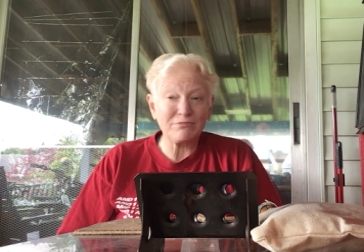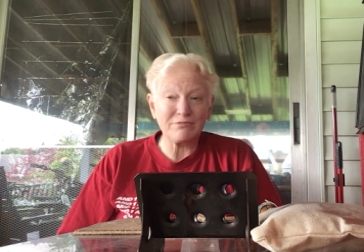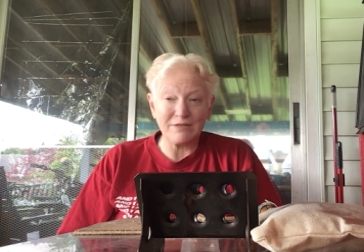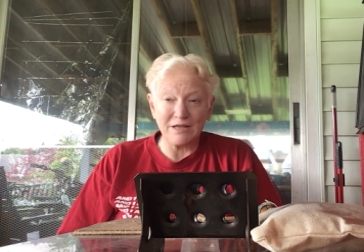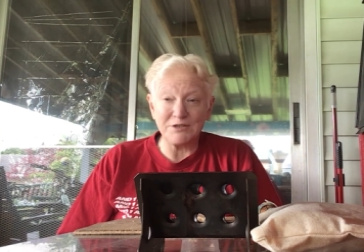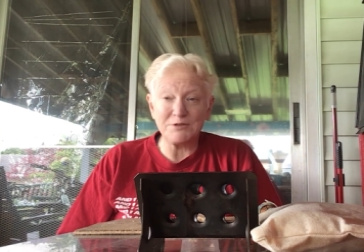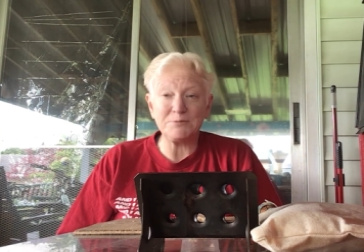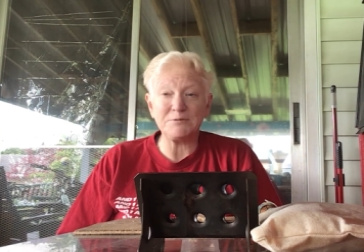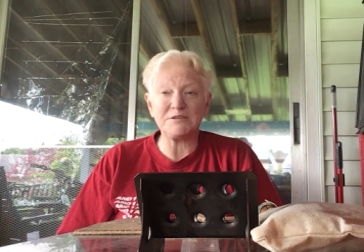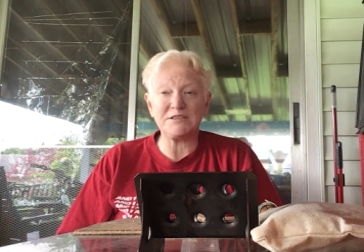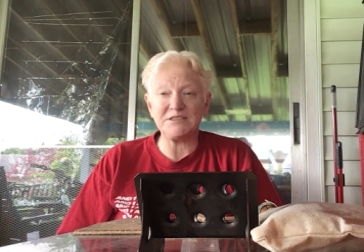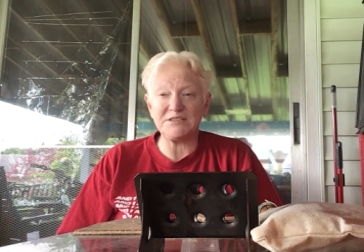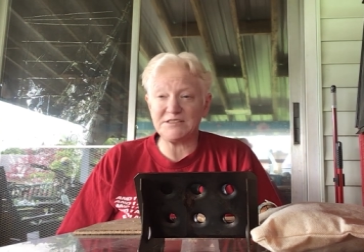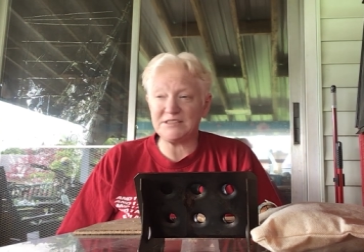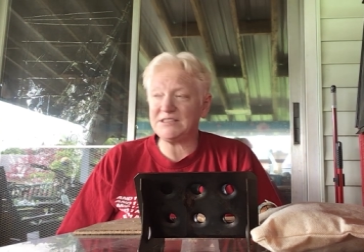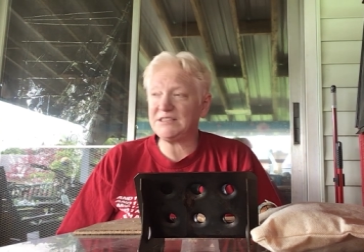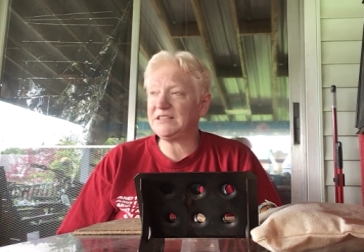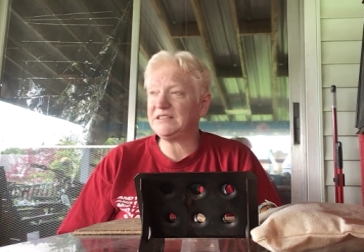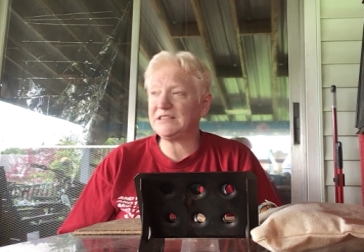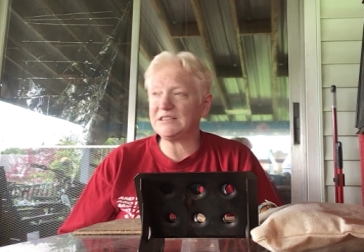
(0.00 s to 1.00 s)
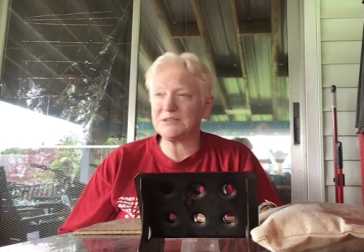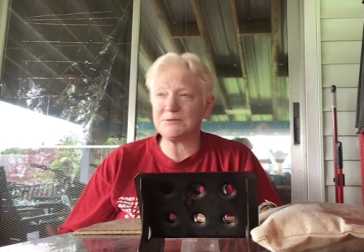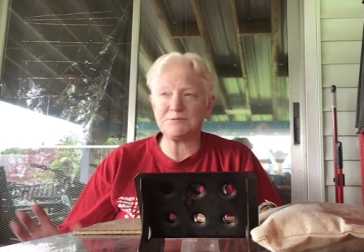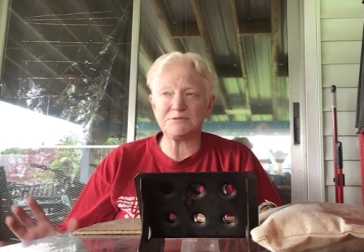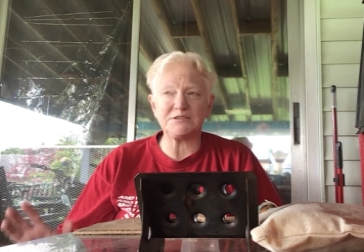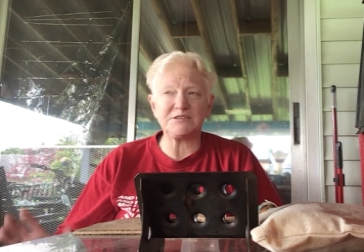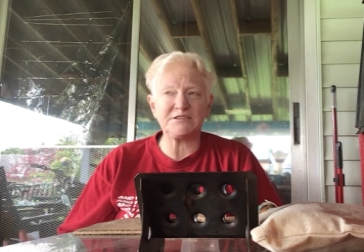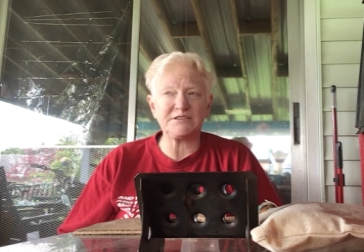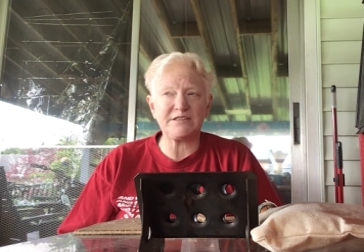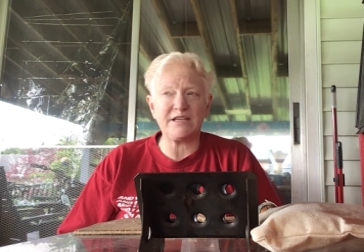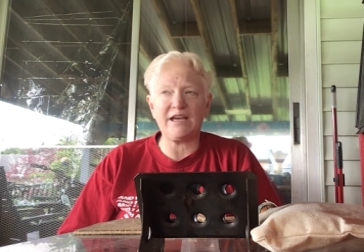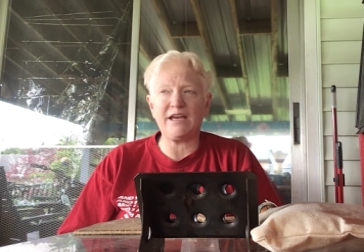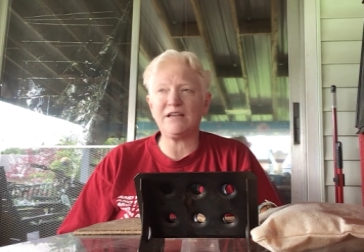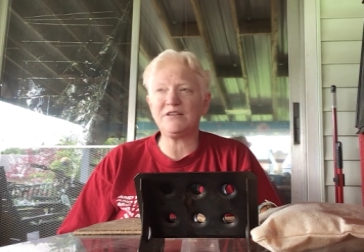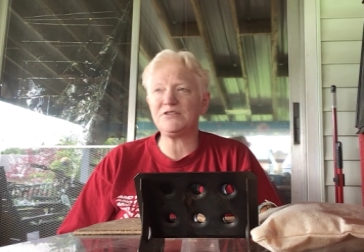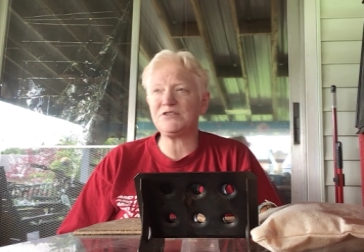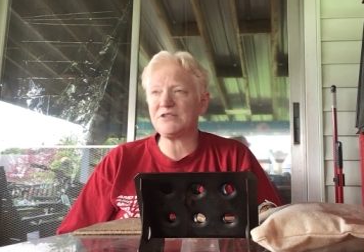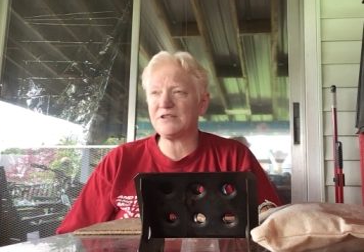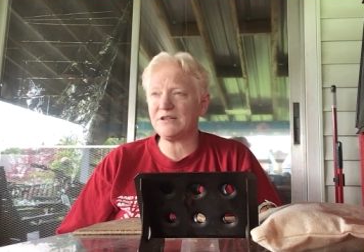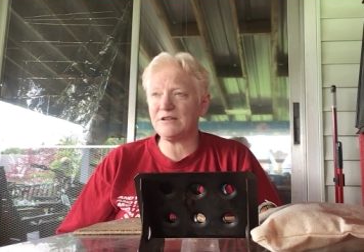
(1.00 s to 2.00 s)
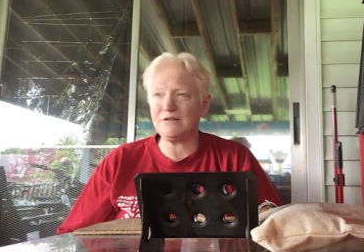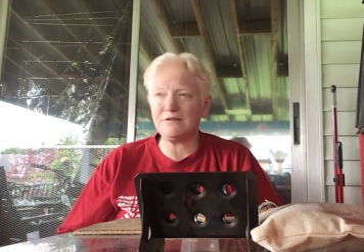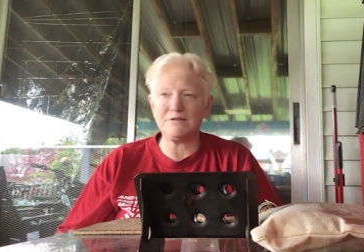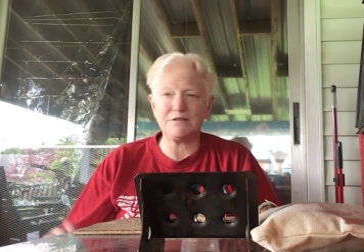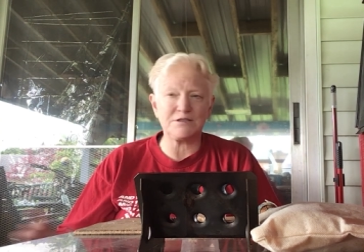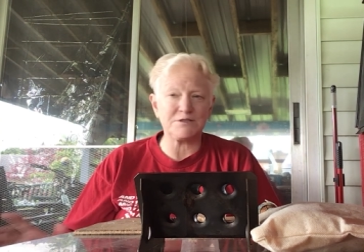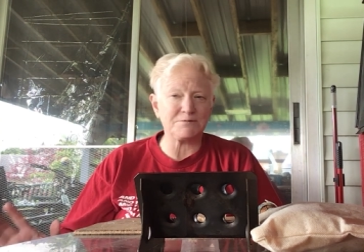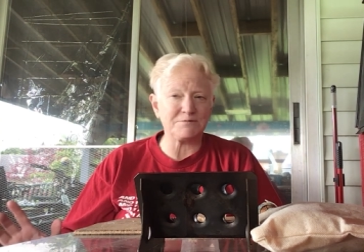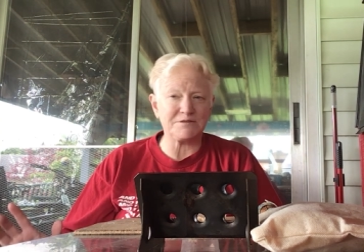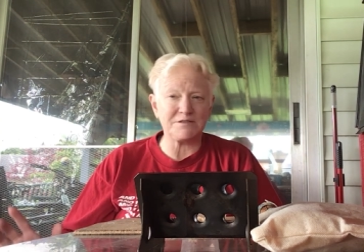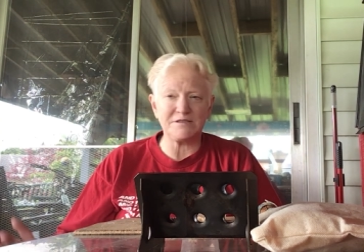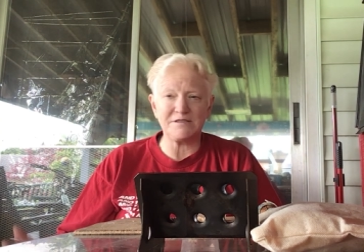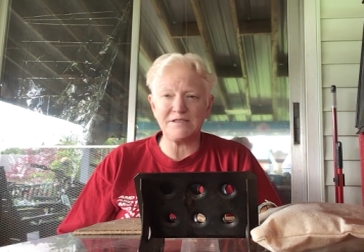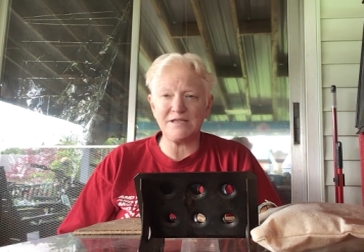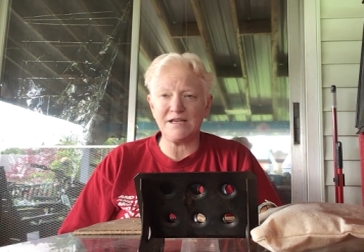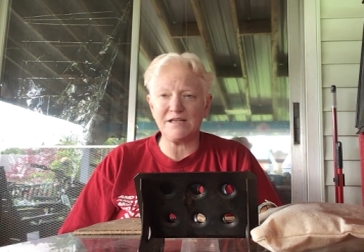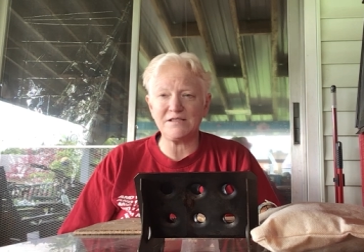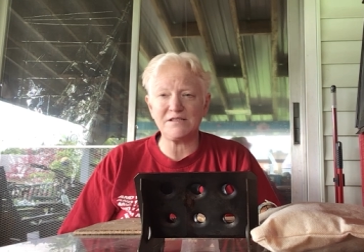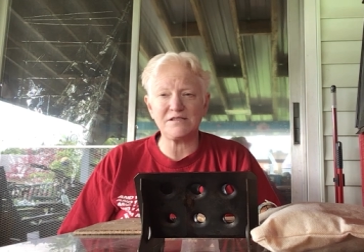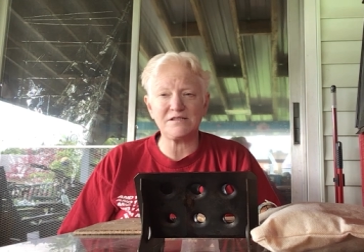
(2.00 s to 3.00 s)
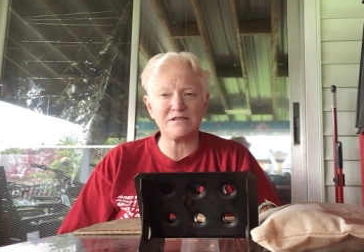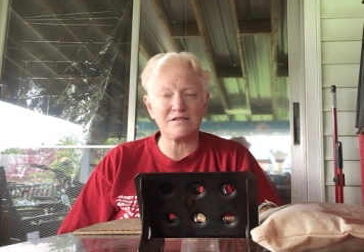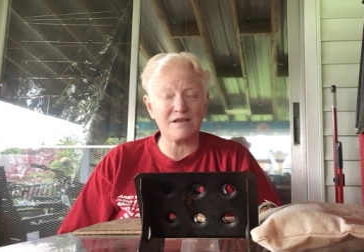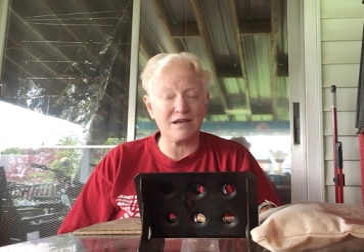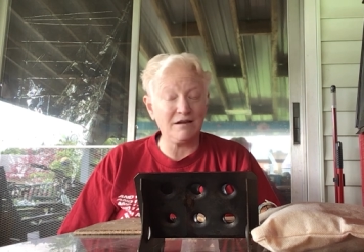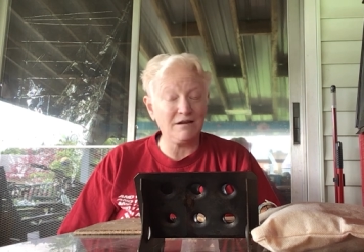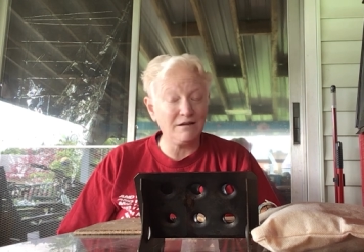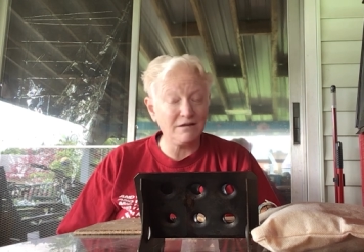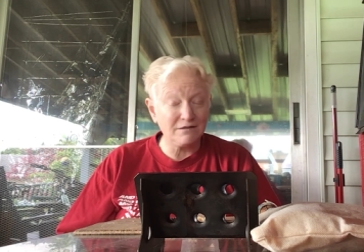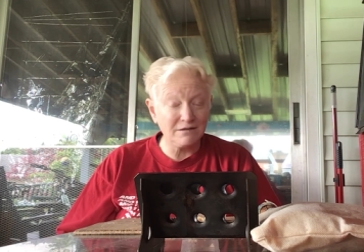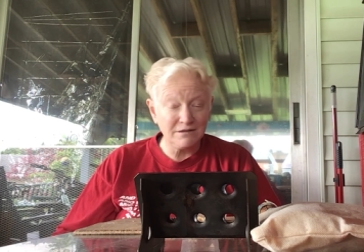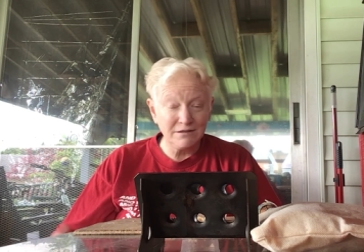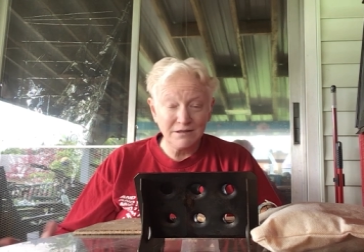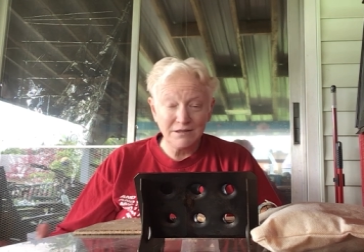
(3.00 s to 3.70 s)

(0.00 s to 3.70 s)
That's what they've seen, that's what the scans show, that's what the tests tell,